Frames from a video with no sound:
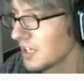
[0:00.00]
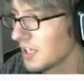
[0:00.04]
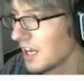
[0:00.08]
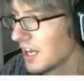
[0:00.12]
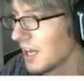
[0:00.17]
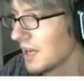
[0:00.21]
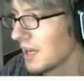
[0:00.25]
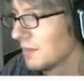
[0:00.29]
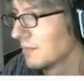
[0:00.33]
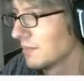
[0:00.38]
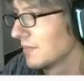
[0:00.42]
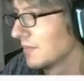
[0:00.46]

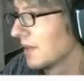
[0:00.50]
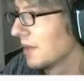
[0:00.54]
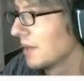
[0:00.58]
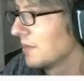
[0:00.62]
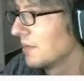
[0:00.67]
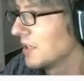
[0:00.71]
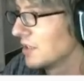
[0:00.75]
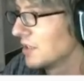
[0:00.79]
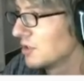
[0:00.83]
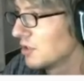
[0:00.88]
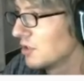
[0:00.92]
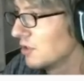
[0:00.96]
time, I
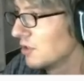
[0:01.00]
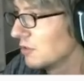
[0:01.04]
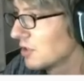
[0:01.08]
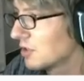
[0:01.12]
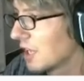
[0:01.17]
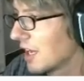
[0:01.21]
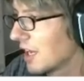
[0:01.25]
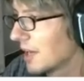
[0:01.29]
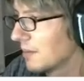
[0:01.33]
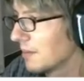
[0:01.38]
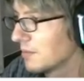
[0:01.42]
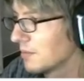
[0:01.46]
mean two
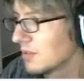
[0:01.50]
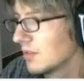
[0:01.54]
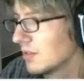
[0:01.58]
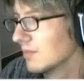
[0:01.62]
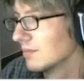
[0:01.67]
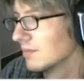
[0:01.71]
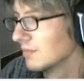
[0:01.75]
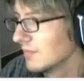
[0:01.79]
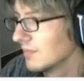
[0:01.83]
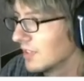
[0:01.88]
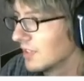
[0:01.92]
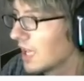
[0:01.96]
times,
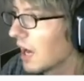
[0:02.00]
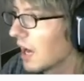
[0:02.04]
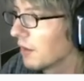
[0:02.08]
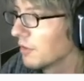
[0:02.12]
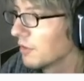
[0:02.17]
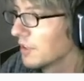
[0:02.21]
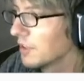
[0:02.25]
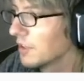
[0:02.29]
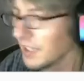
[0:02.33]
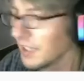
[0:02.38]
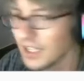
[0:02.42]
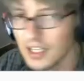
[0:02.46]
not
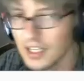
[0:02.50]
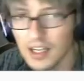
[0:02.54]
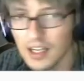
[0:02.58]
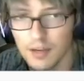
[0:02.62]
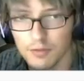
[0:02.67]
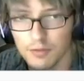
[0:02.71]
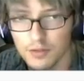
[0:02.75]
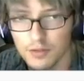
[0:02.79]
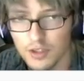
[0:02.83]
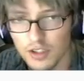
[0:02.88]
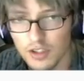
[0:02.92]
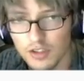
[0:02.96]
really
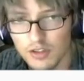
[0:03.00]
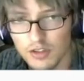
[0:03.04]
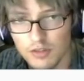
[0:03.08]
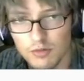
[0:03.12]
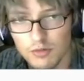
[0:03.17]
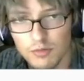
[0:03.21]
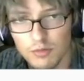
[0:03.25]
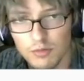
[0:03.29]
enough, just